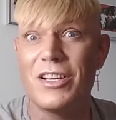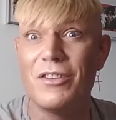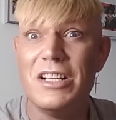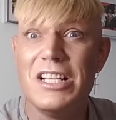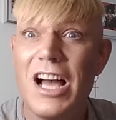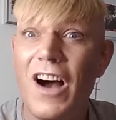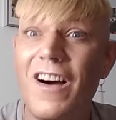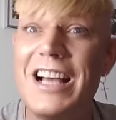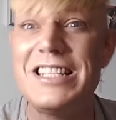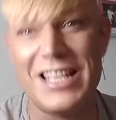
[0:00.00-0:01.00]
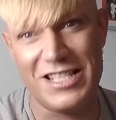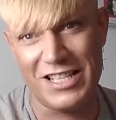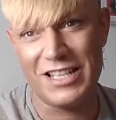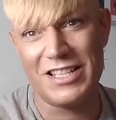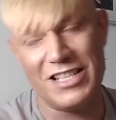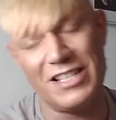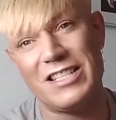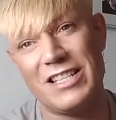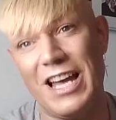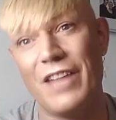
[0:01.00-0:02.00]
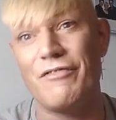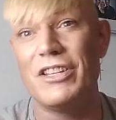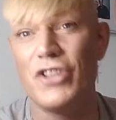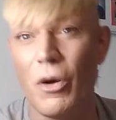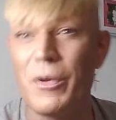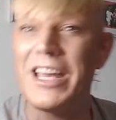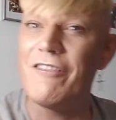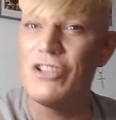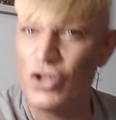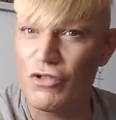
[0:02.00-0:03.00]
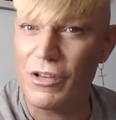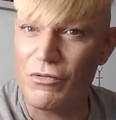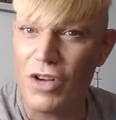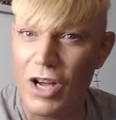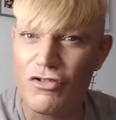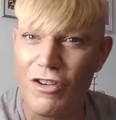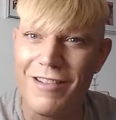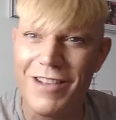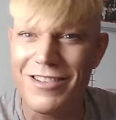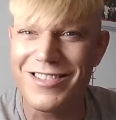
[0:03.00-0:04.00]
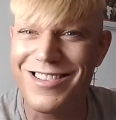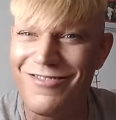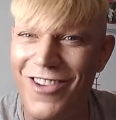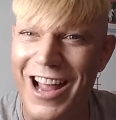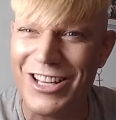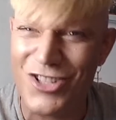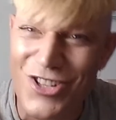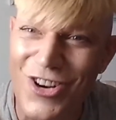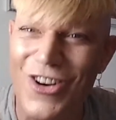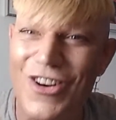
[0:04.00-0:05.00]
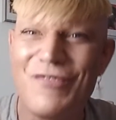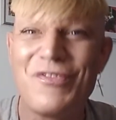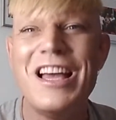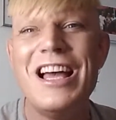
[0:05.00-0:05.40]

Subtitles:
So I said to Catherine, you know, we'd get her in the studio and try her out writing a song.